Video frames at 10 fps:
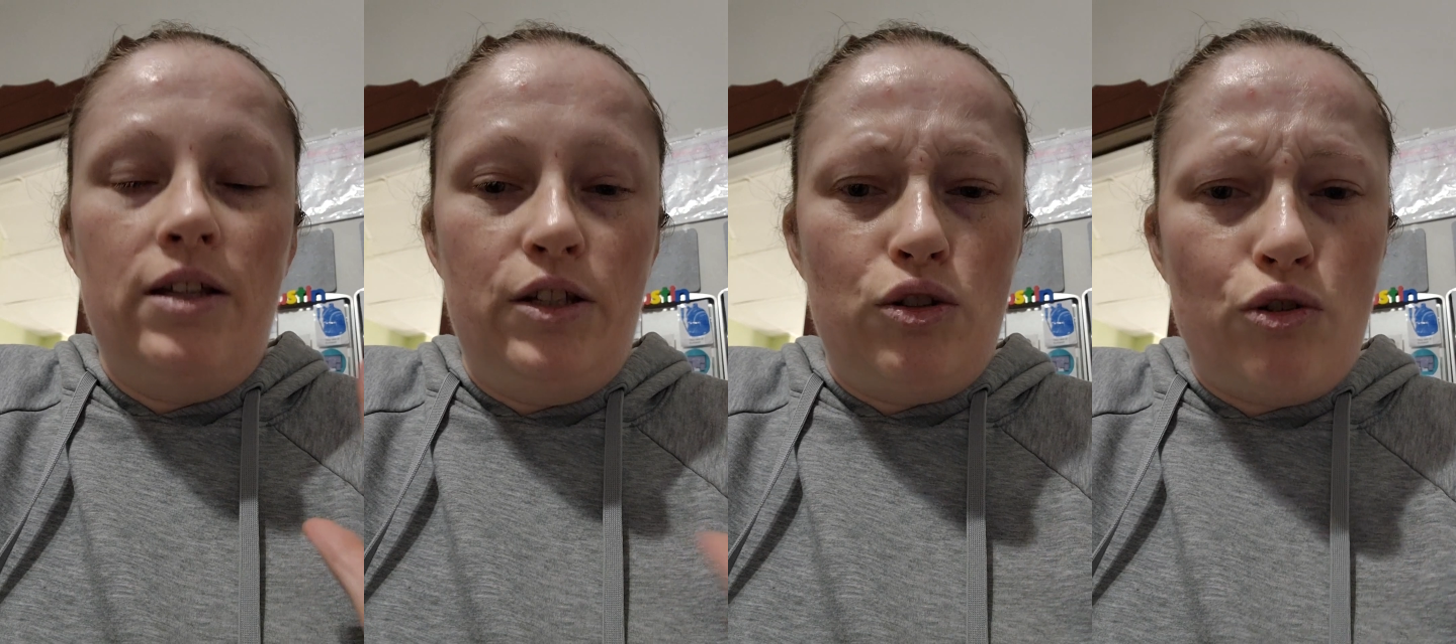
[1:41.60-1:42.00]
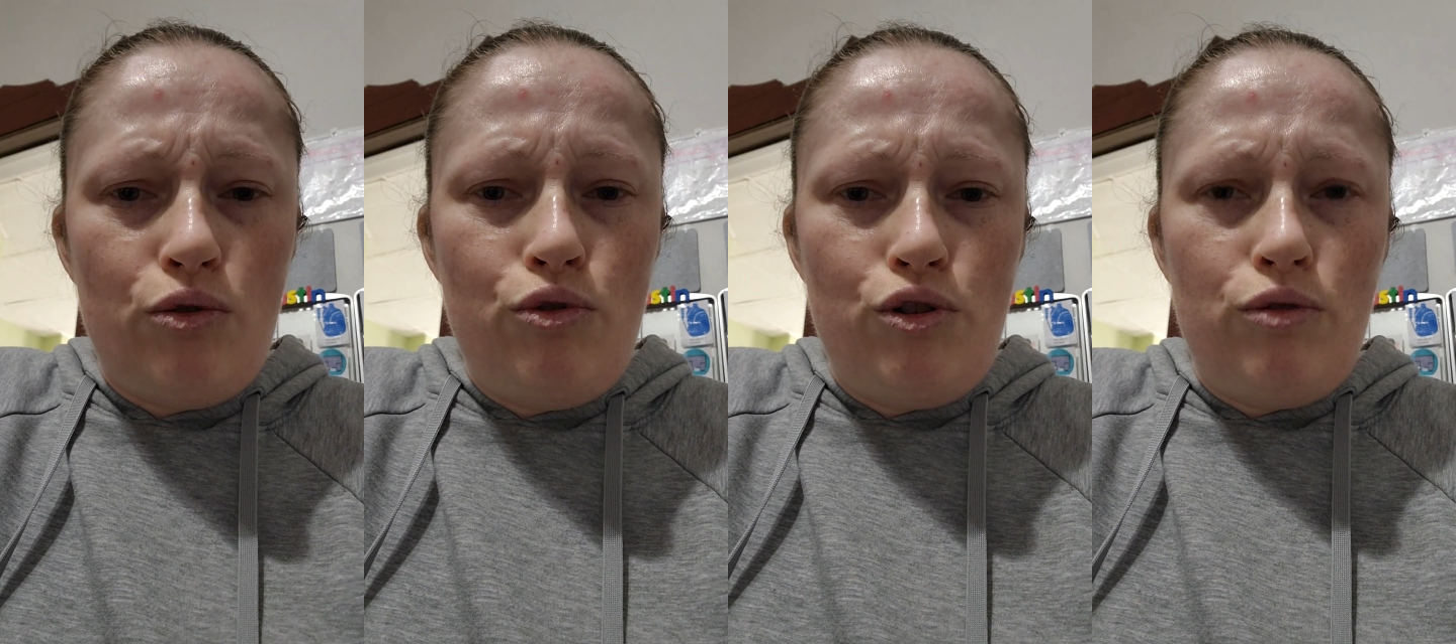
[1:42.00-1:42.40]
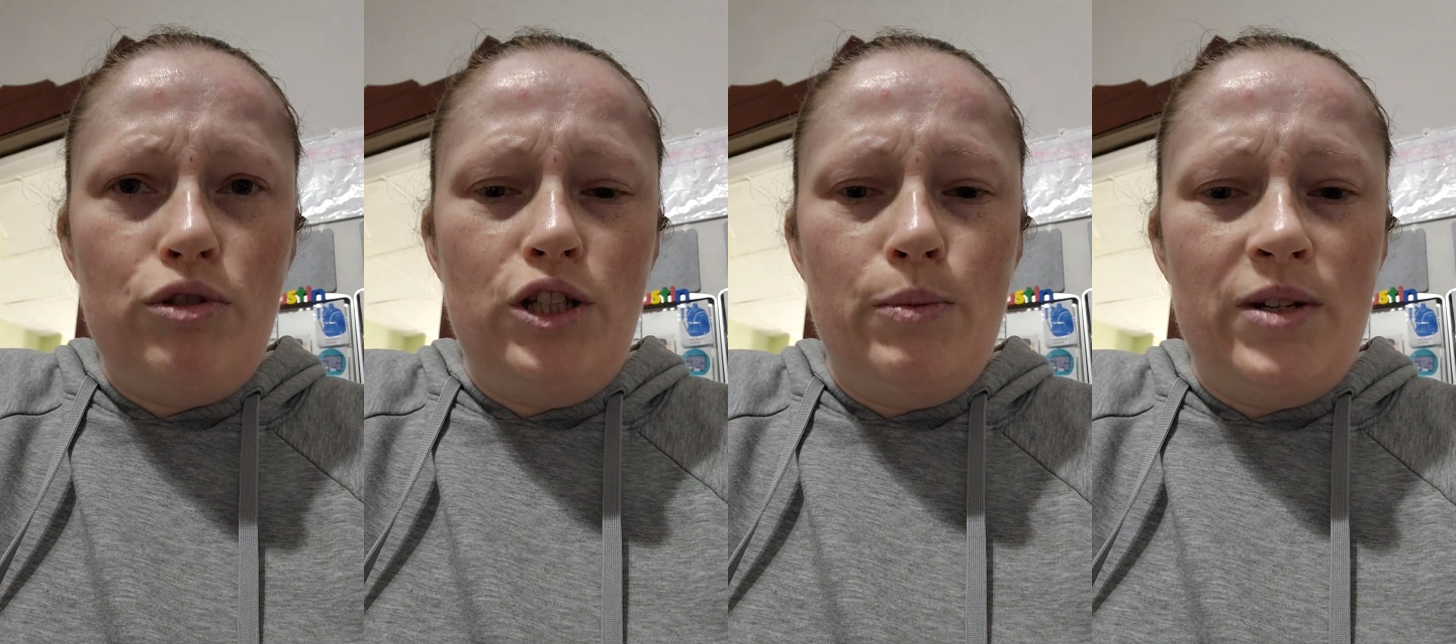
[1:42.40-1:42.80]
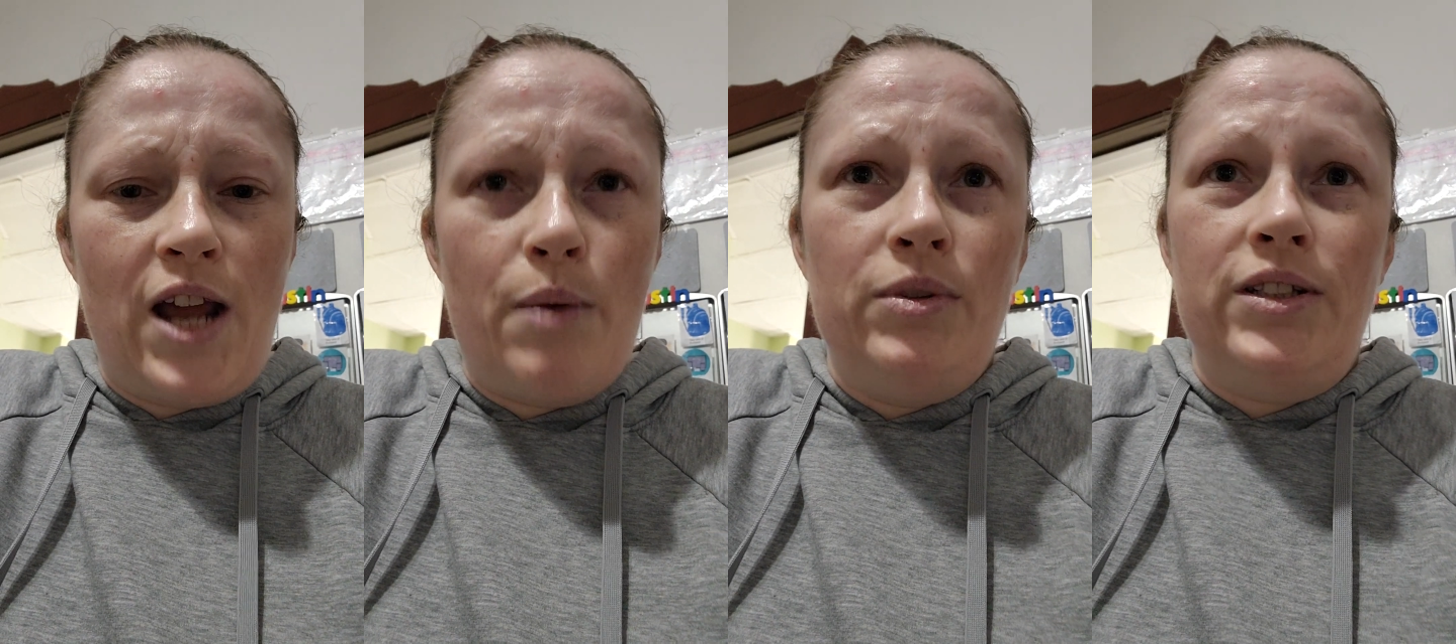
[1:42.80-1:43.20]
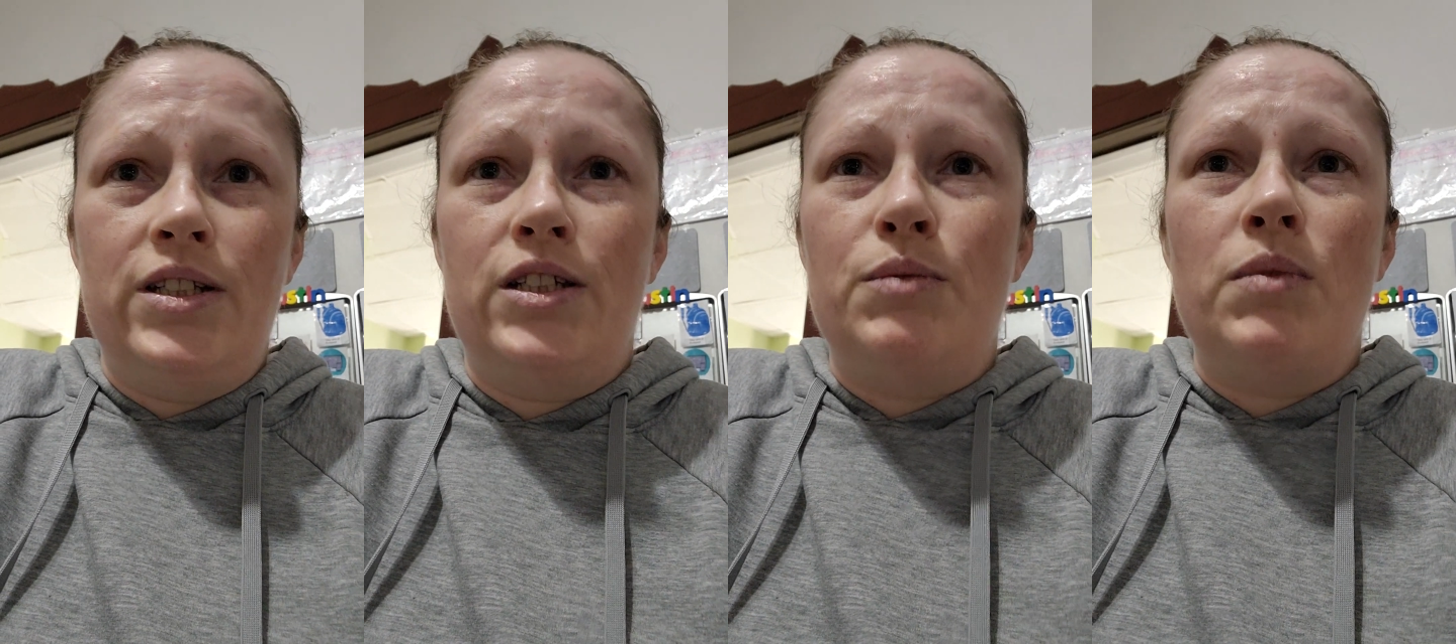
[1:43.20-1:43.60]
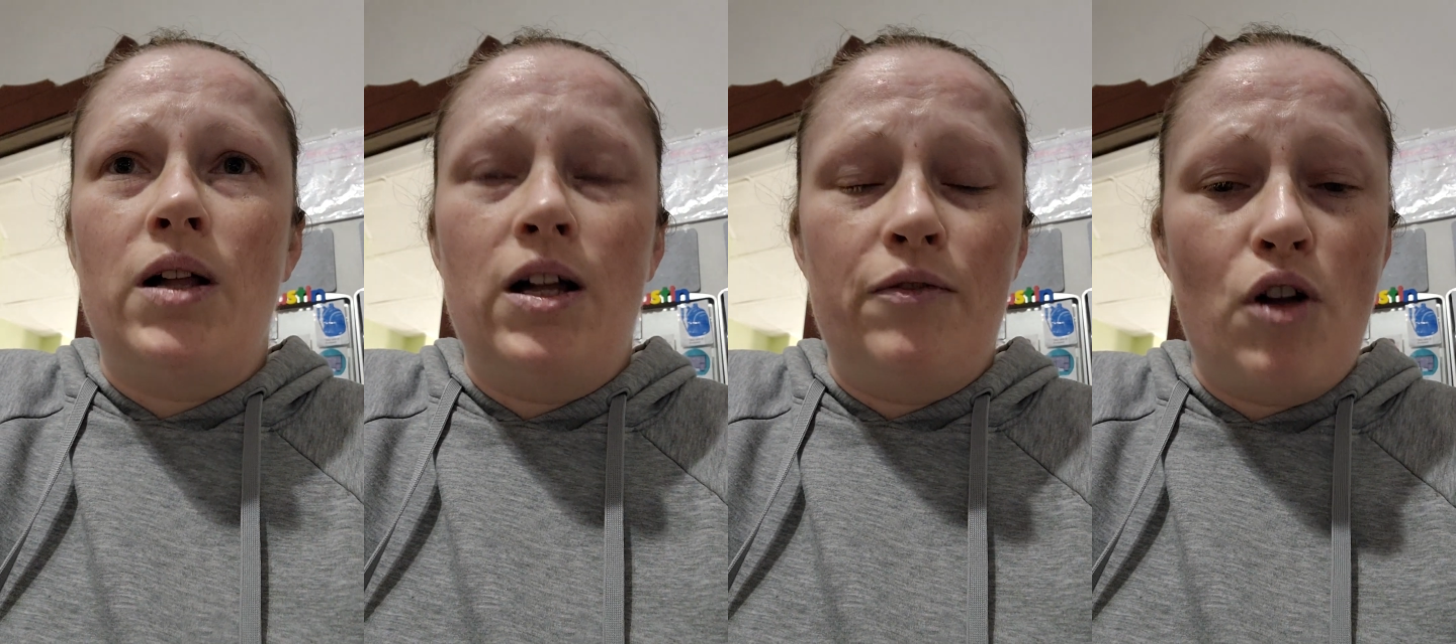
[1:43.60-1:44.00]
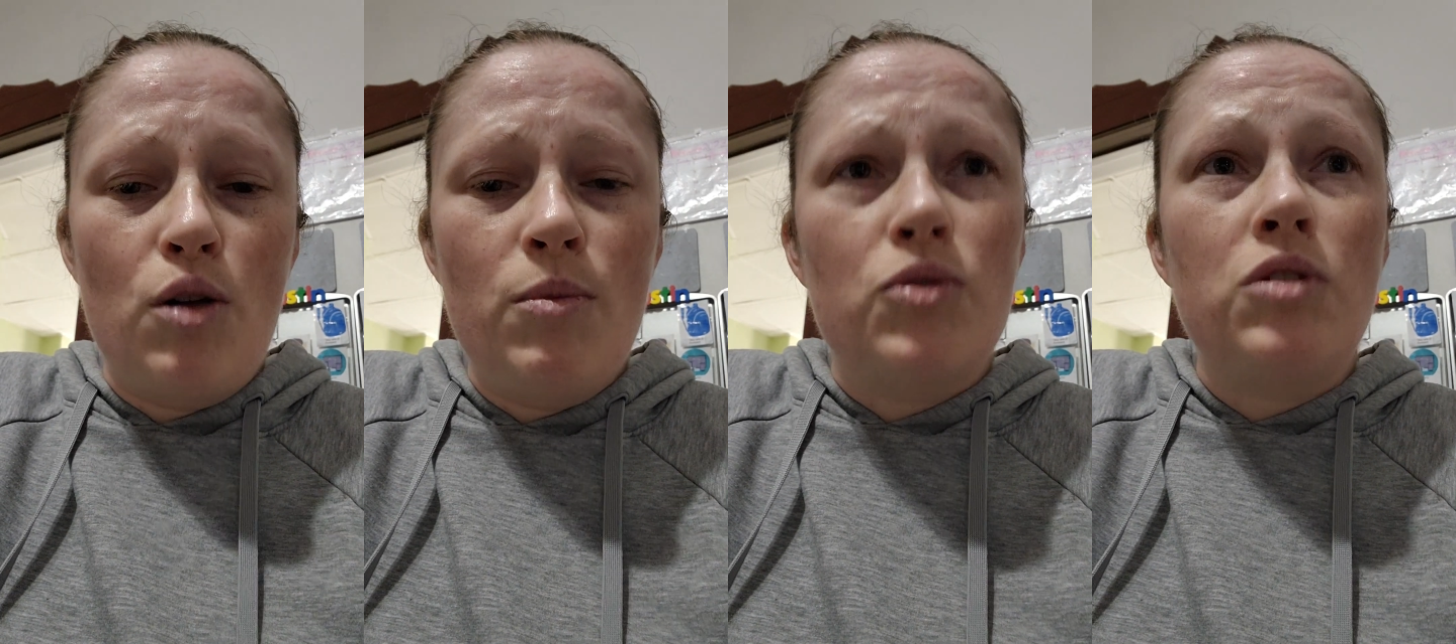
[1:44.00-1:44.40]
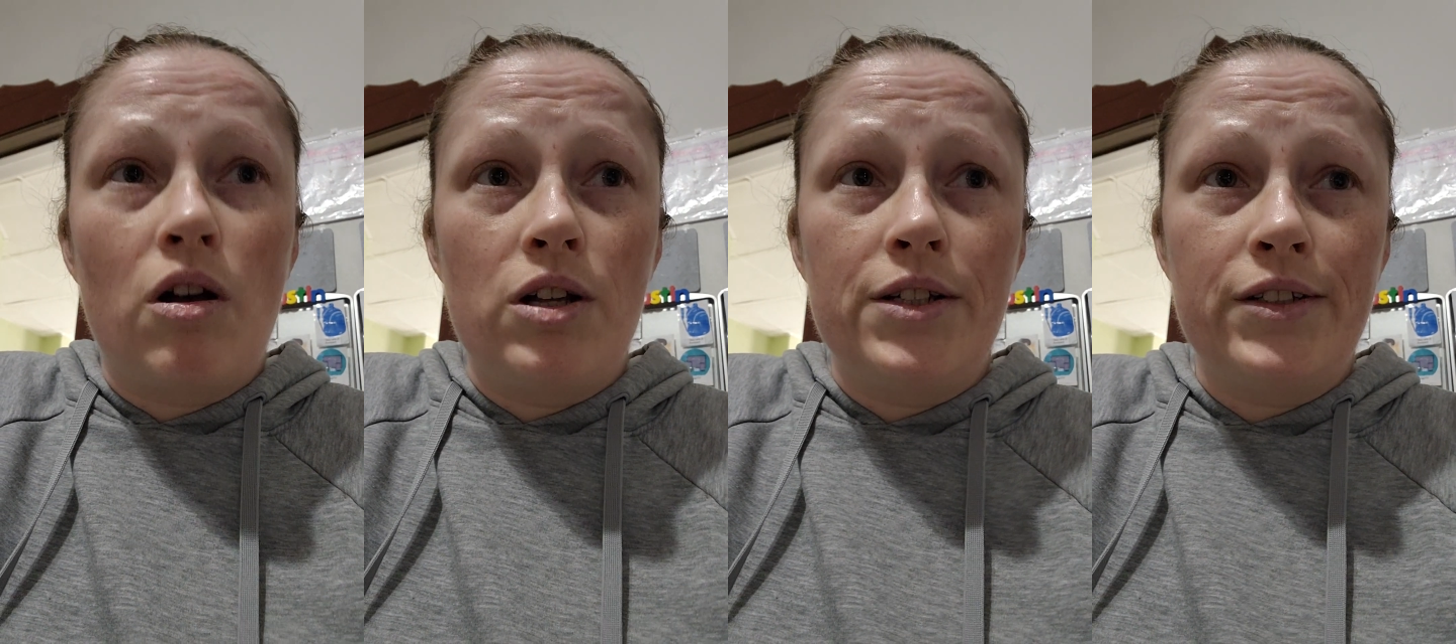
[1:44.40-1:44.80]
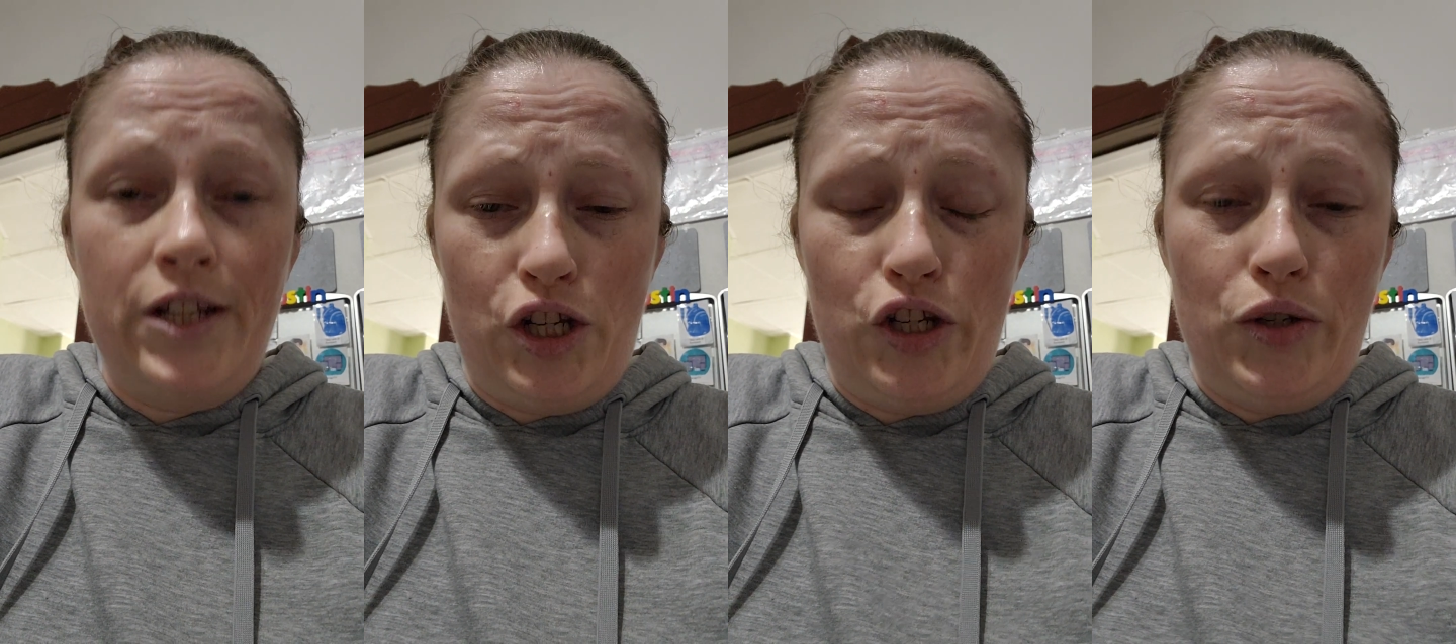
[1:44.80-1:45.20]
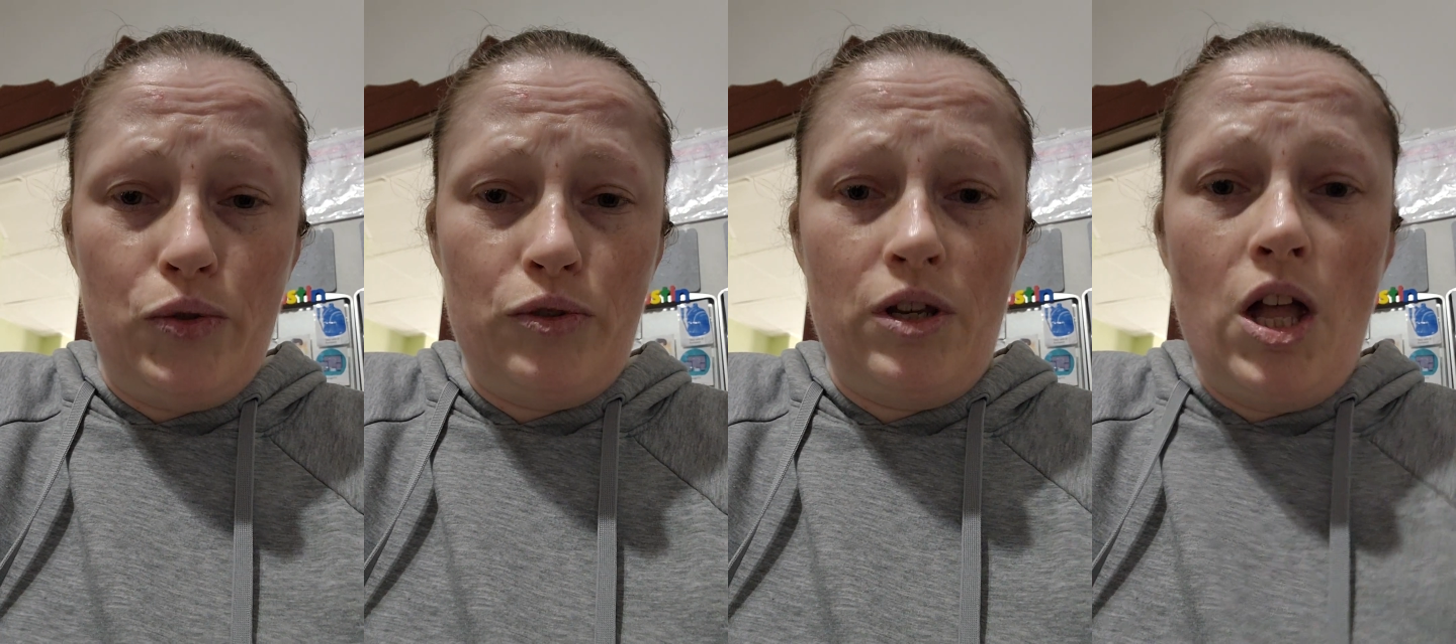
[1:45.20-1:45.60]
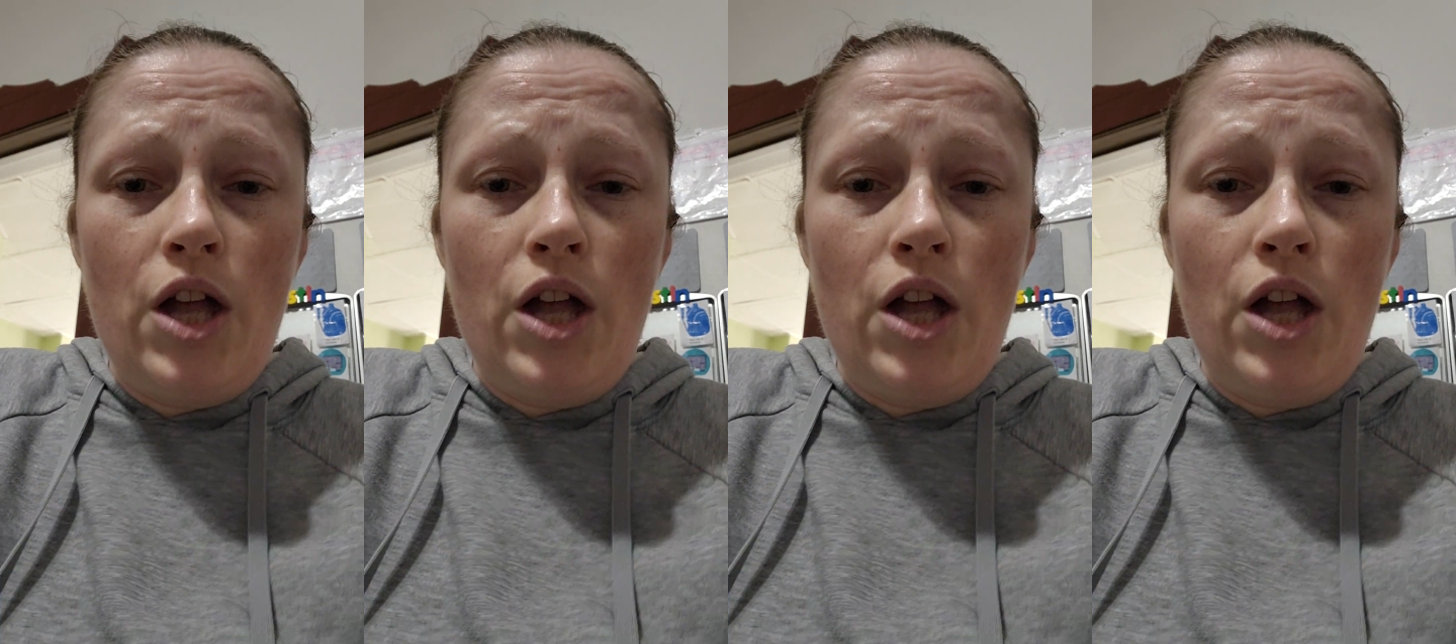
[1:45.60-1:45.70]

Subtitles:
is crucial to the metabolism of almost all tissues.